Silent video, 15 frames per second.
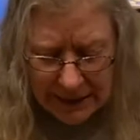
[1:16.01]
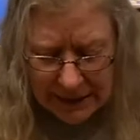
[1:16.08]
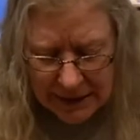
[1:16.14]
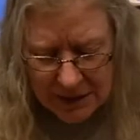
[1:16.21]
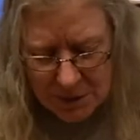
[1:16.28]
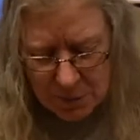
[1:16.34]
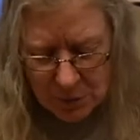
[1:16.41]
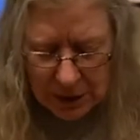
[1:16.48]

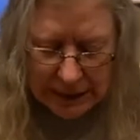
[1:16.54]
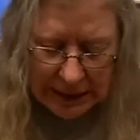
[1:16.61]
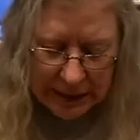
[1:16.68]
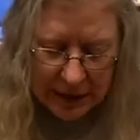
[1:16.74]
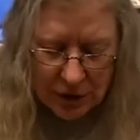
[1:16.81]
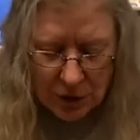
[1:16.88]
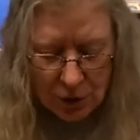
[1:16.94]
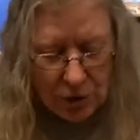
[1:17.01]
It's more like
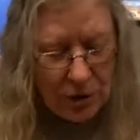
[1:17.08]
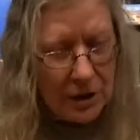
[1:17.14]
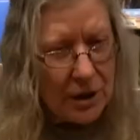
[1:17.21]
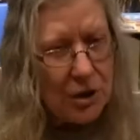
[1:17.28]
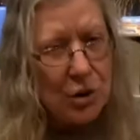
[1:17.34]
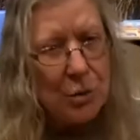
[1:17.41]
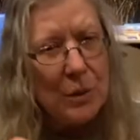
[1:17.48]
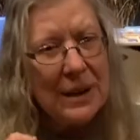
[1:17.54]
an
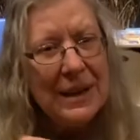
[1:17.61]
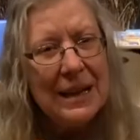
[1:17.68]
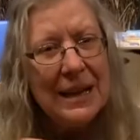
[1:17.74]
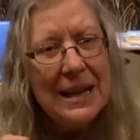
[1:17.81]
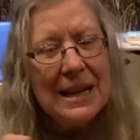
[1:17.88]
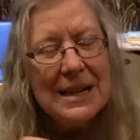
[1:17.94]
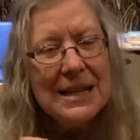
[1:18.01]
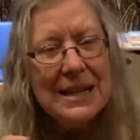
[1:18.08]
orange with
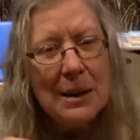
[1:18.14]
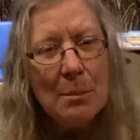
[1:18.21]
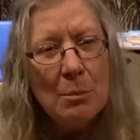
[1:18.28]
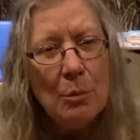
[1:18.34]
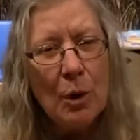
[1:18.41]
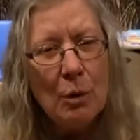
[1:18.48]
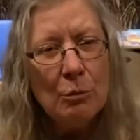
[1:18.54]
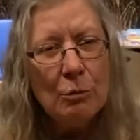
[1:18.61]

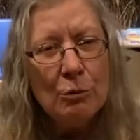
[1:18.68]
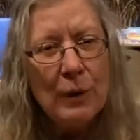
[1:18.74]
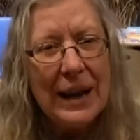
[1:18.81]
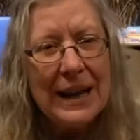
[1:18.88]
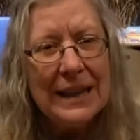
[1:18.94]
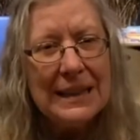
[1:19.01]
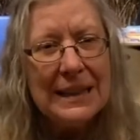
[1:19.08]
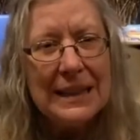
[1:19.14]
some
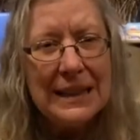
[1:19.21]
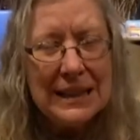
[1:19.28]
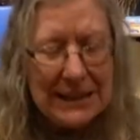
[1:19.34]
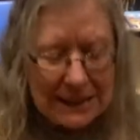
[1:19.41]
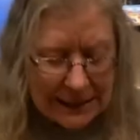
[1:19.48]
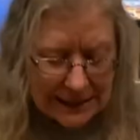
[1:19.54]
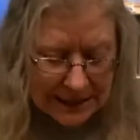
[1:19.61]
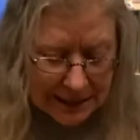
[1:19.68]
red in
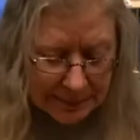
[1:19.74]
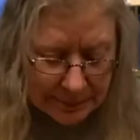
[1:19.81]
it.